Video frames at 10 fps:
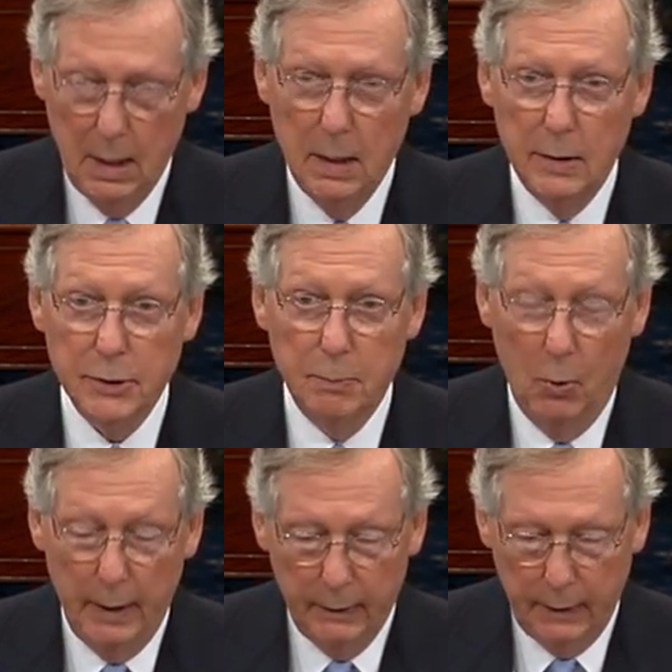This
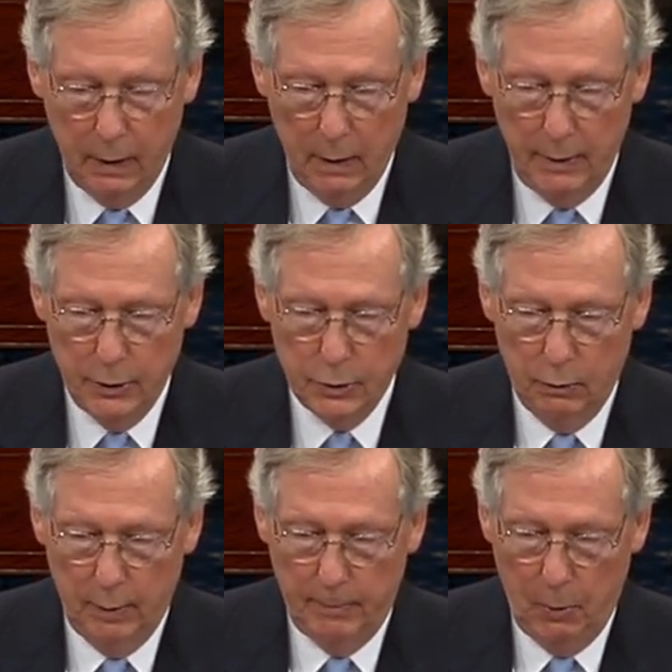morning, there are initial
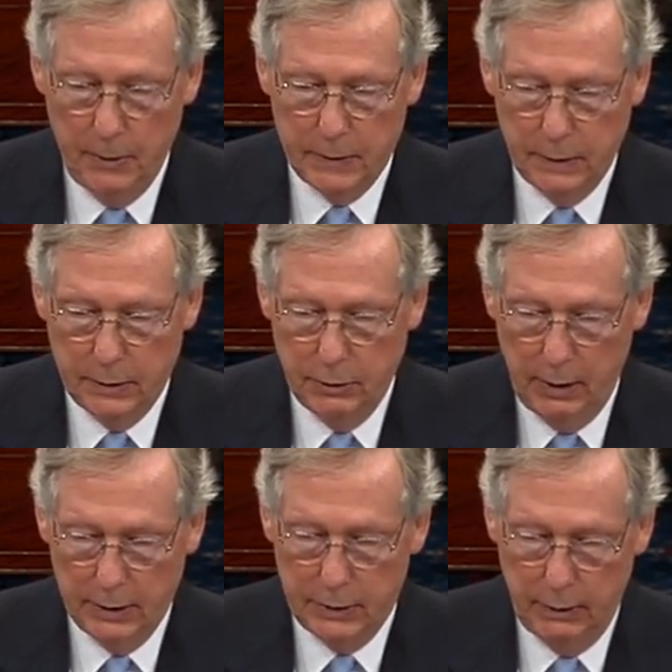reports that
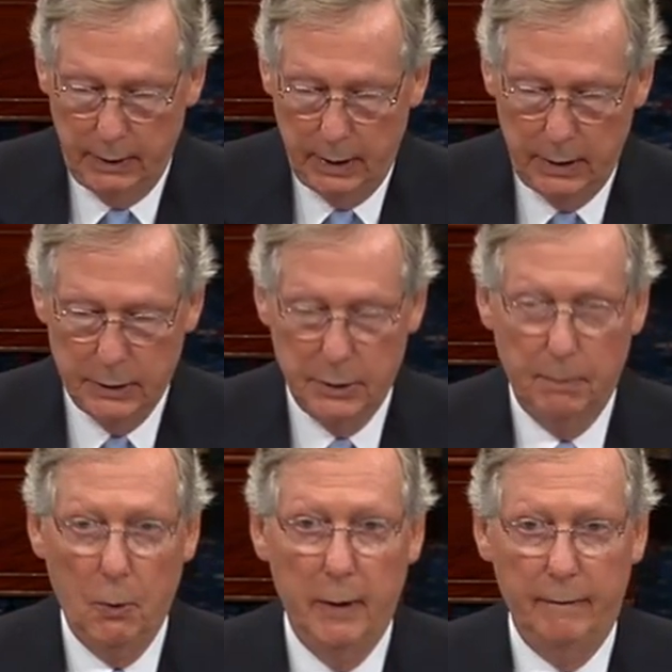suggest Syria is
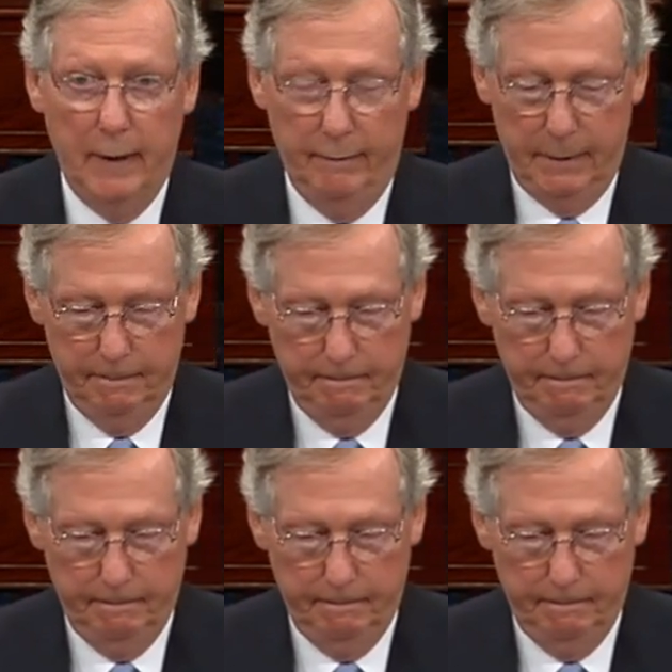supportive of it.